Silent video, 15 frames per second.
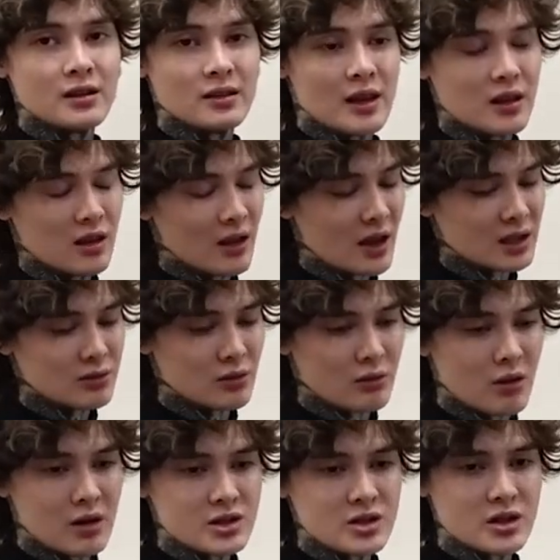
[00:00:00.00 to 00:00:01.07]
Thank you guys for
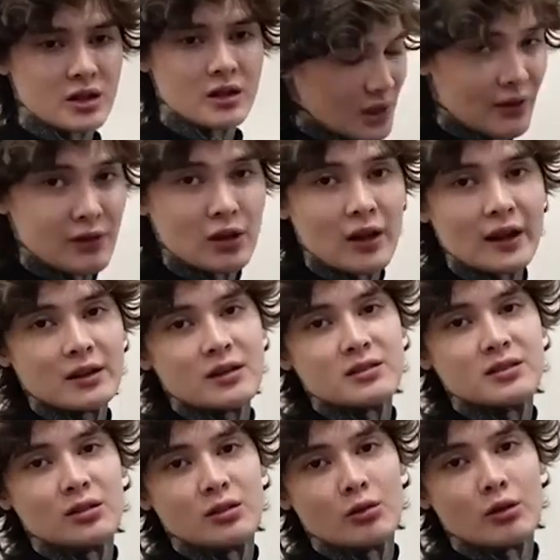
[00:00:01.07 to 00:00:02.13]
watching. If you liked this
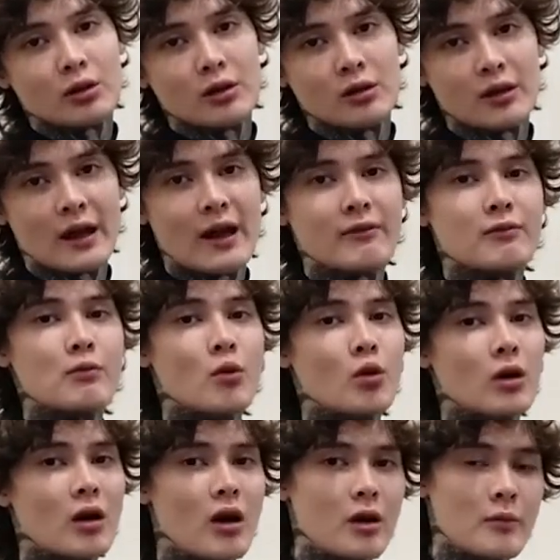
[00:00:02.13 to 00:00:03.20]
tutorial, I have
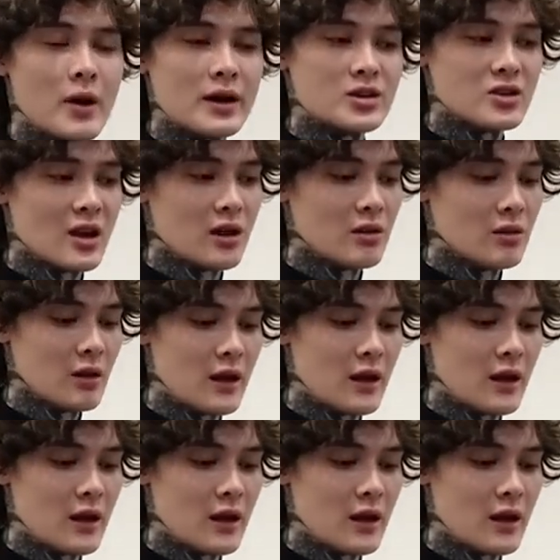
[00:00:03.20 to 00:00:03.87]
more on my channel.